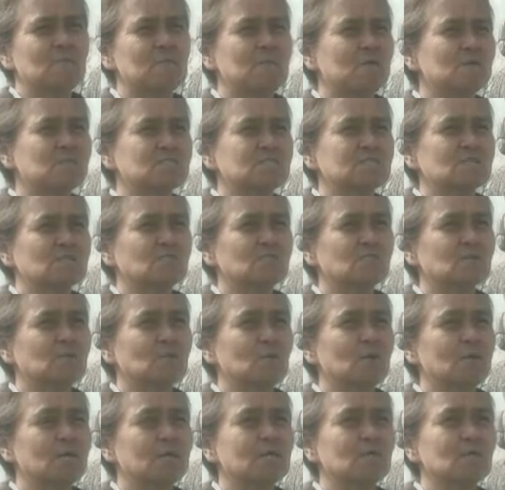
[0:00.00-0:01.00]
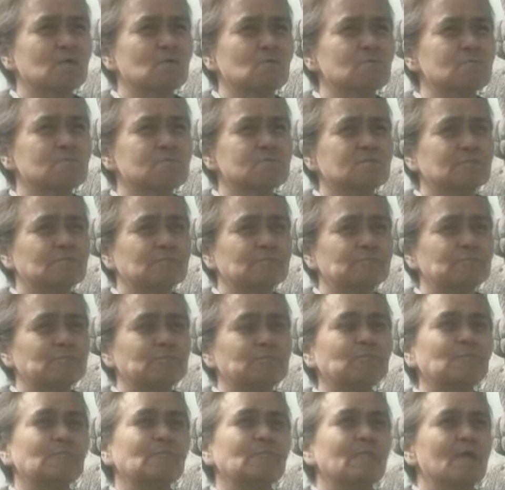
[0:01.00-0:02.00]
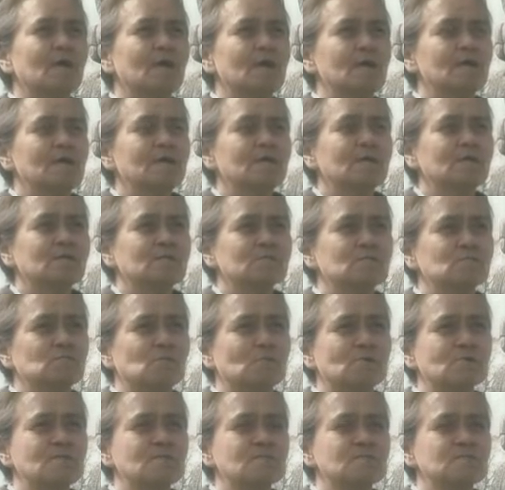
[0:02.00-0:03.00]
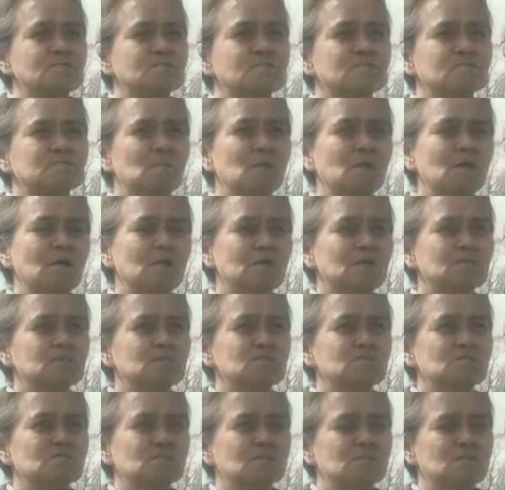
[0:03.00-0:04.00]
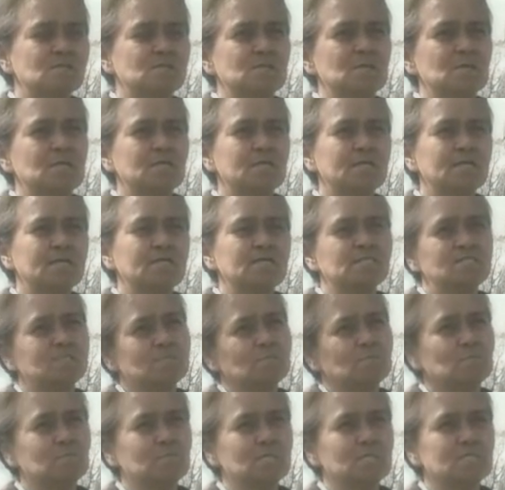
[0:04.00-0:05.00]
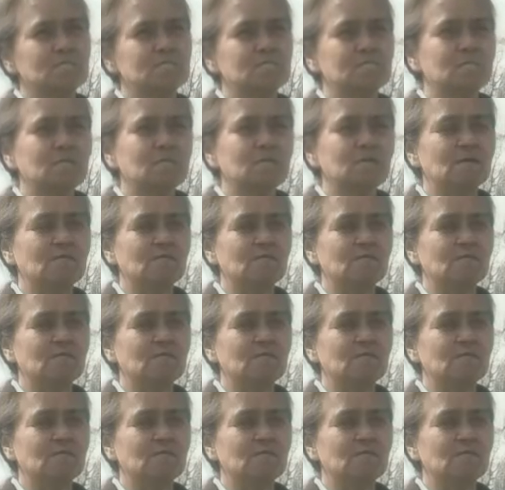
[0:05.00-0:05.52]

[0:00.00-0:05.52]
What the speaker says: about 71 acres. It's one of the smallest communities in BC,